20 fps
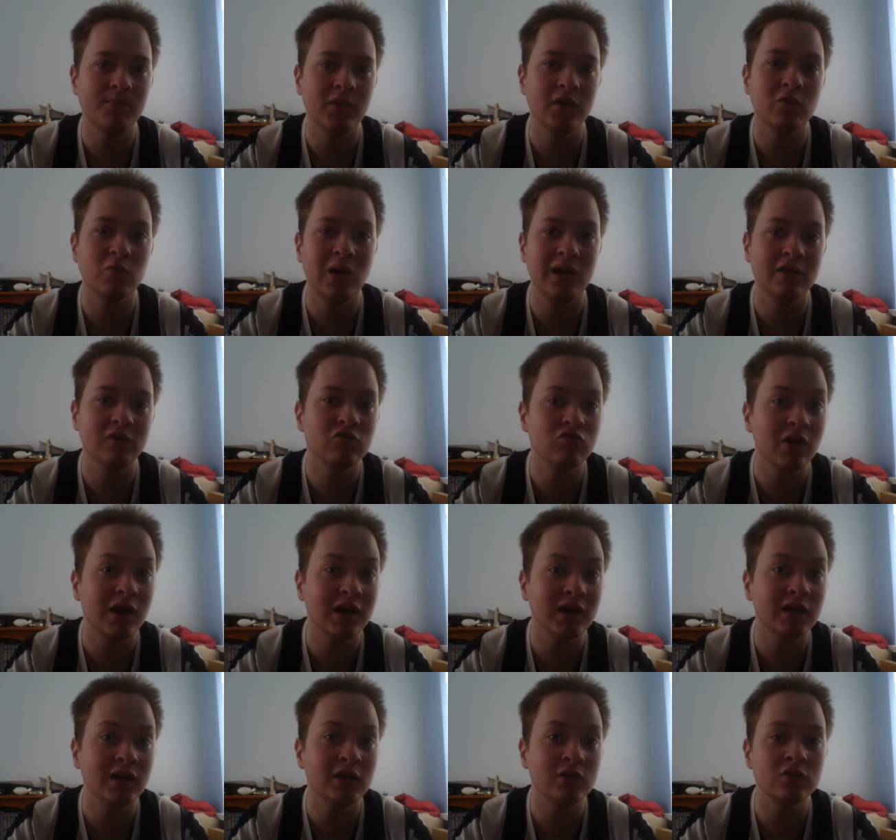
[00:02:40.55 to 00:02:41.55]
as well as
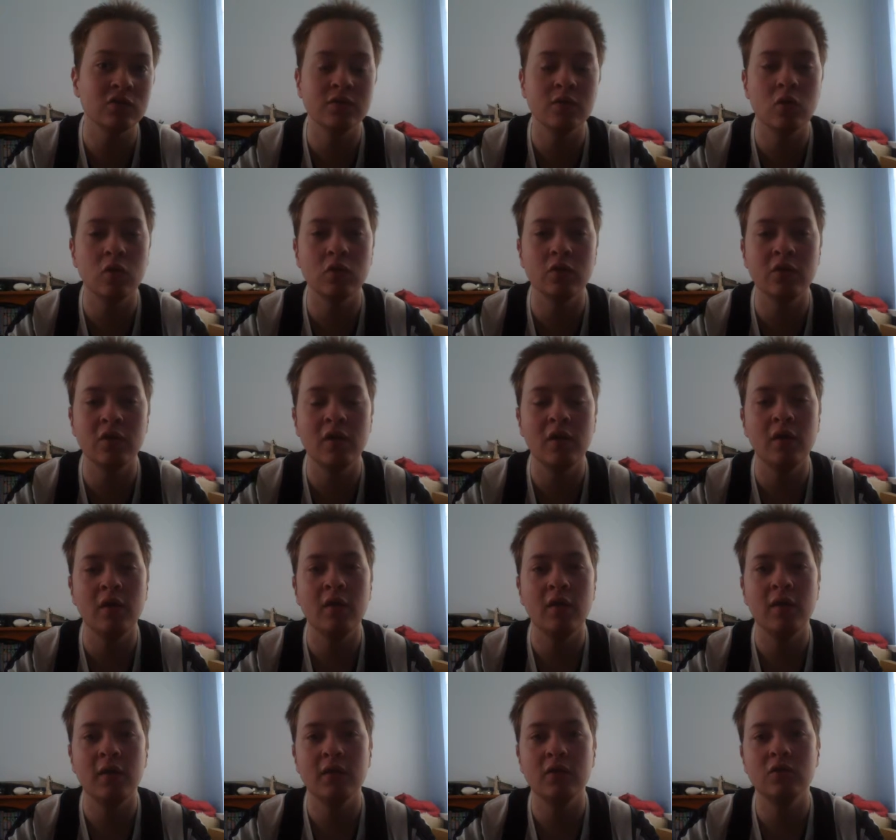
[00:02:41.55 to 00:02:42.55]
Dragon Age, of course,
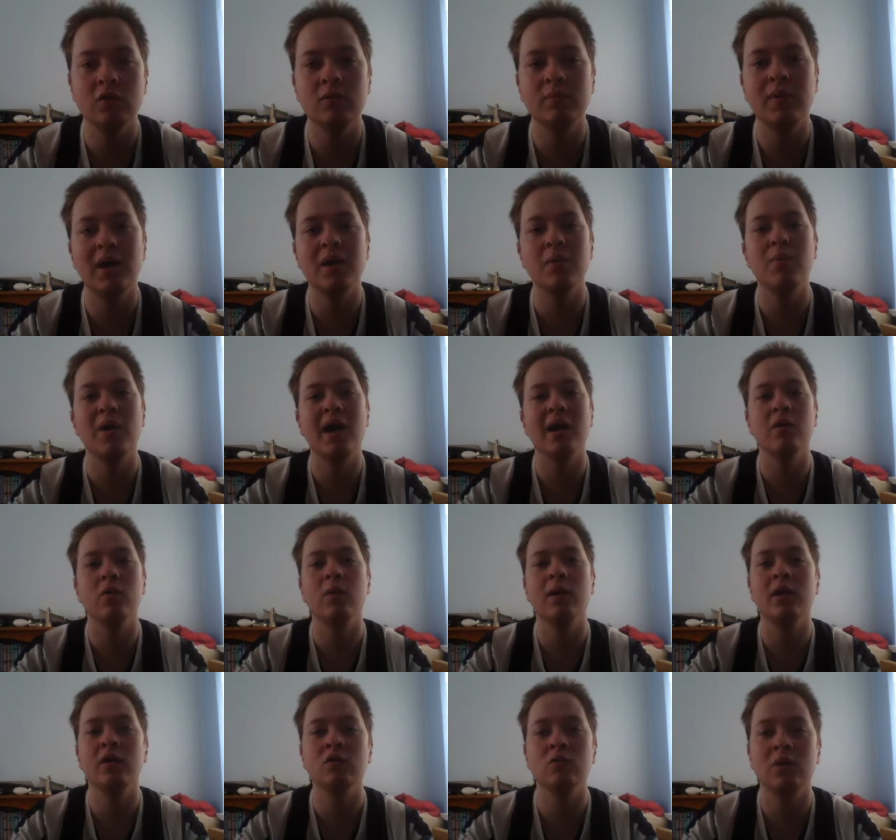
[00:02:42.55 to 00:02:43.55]
done by
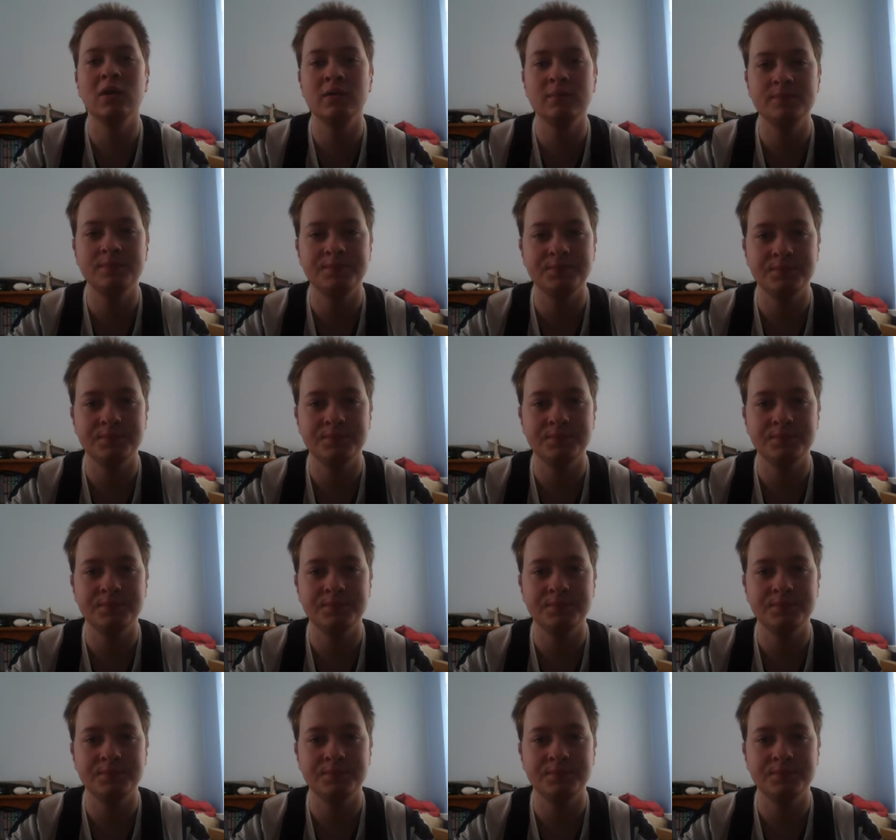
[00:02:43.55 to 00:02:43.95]
BioWare as well.